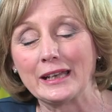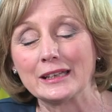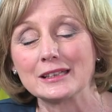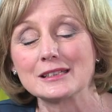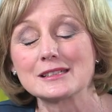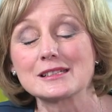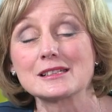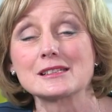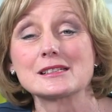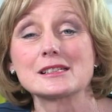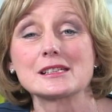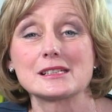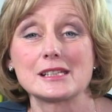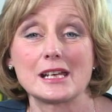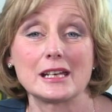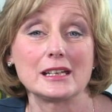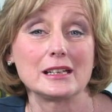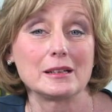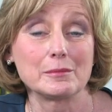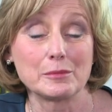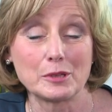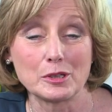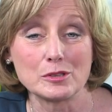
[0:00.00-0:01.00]
Leonard, and
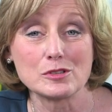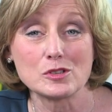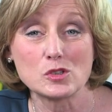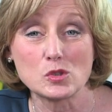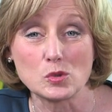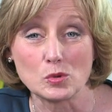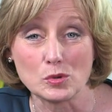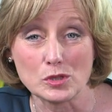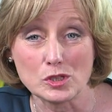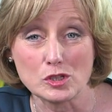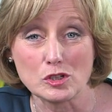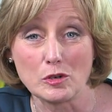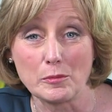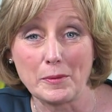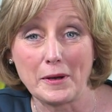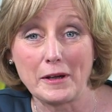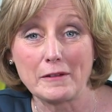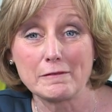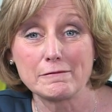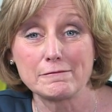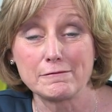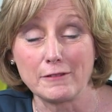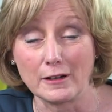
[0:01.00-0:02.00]
today I'm going to talk to you
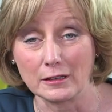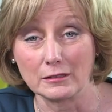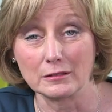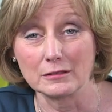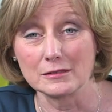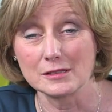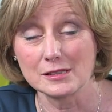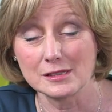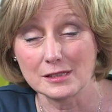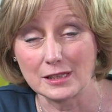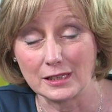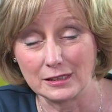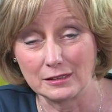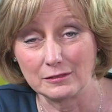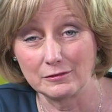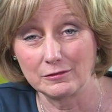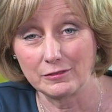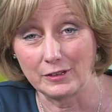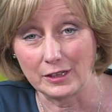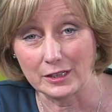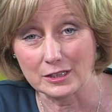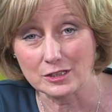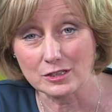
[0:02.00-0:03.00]
about fungal skin
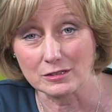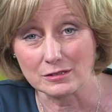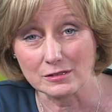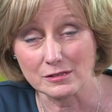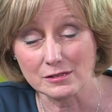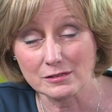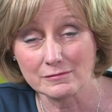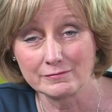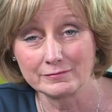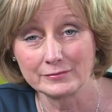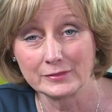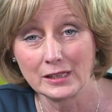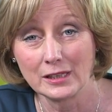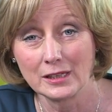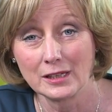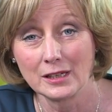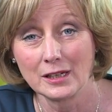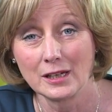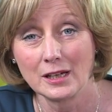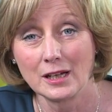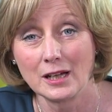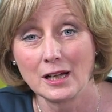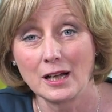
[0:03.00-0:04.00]
infections.
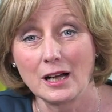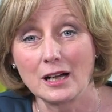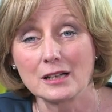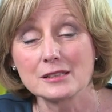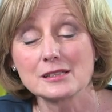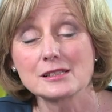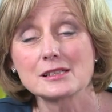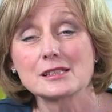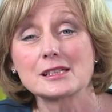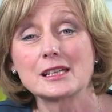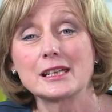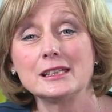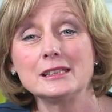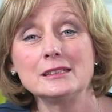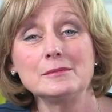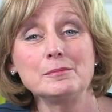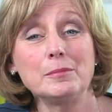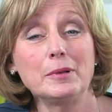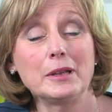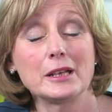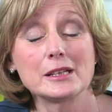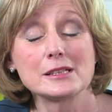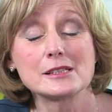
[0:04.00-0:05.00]
Our skin
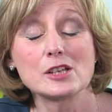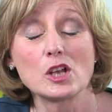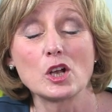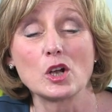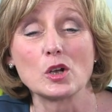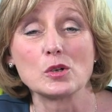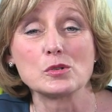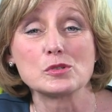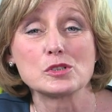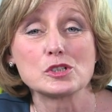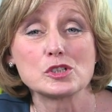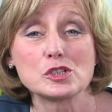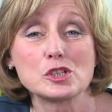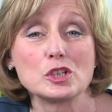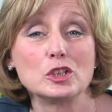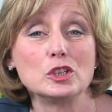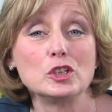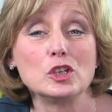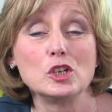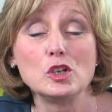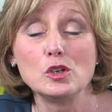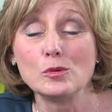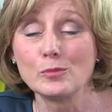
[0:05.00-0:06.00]
plays host to
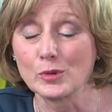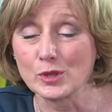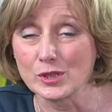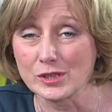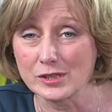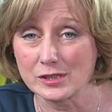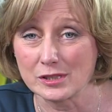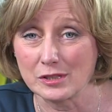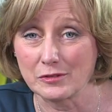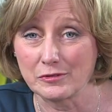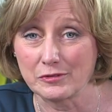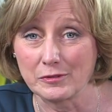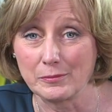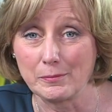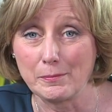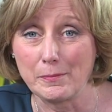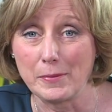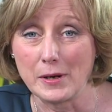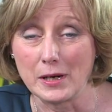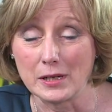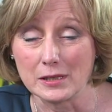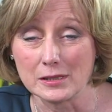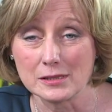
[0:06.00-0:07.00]
numerous different
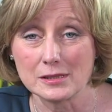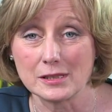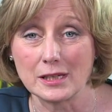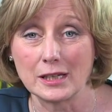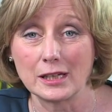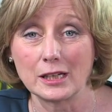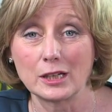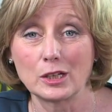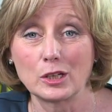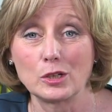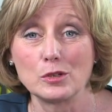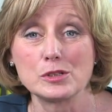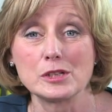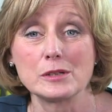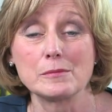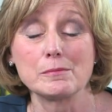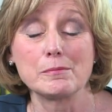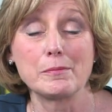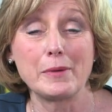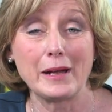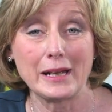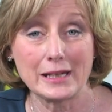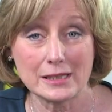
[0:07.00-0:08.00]
bugs, including
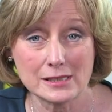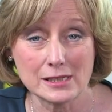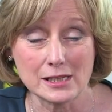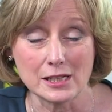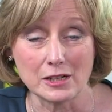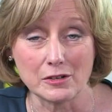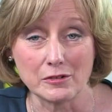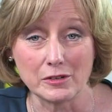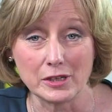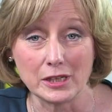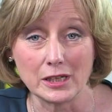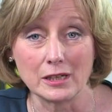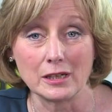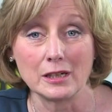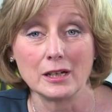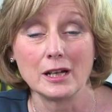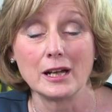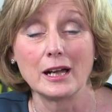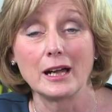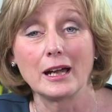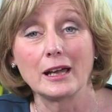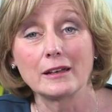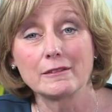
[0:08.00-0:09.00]
bacteria
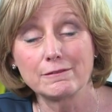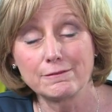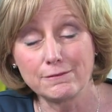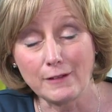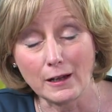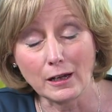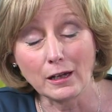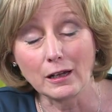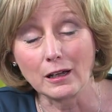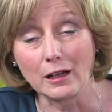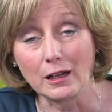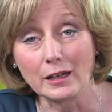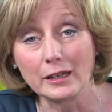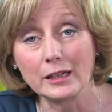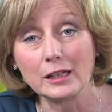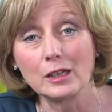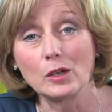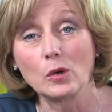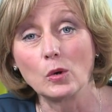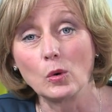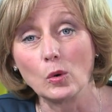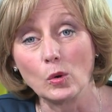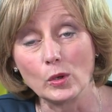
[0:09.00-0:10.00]
and fungi
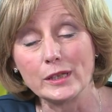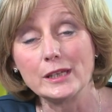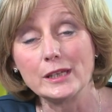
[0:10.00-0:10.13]
or